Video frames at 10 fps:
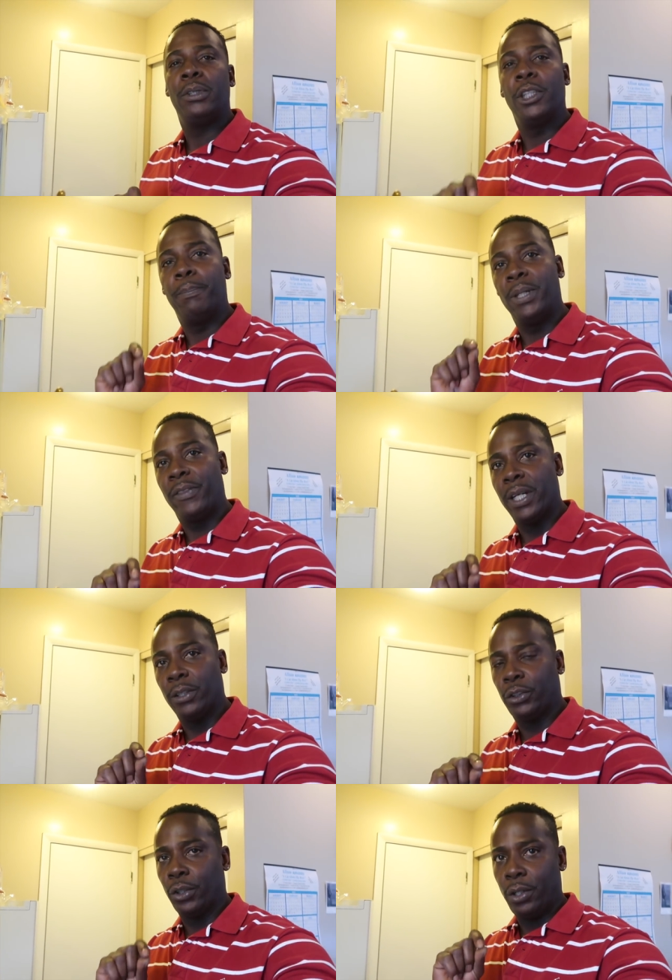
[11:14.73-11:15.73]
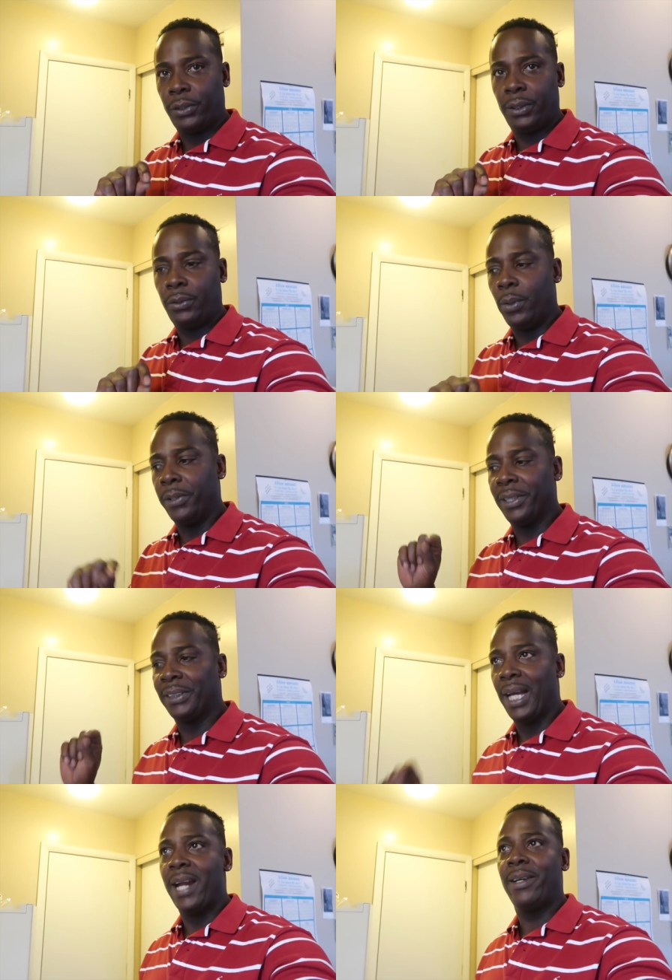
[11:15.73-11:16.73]
to put their sauces on the
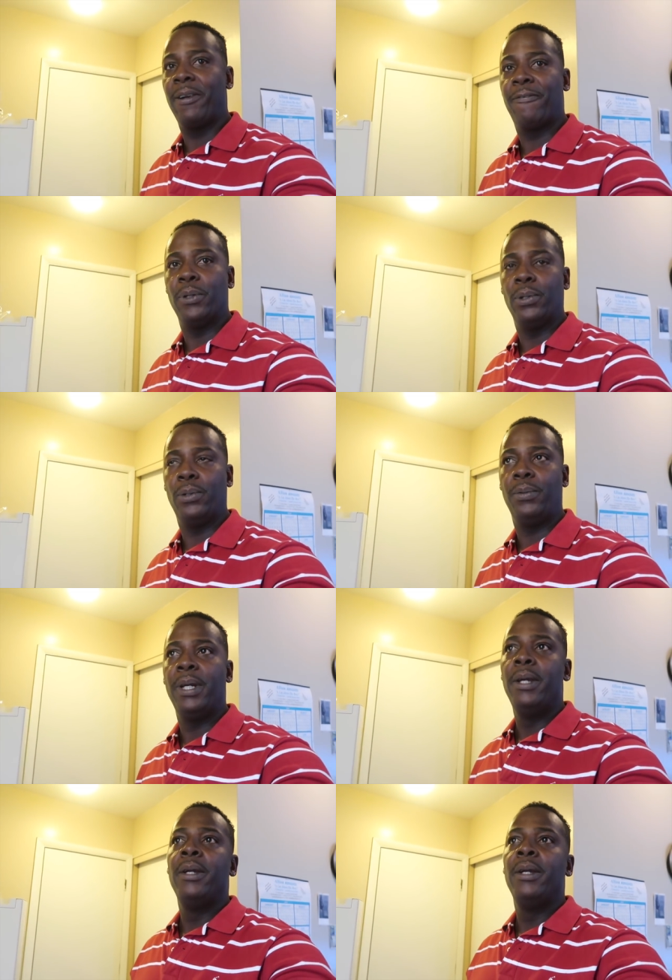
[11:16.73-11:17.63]
side of their food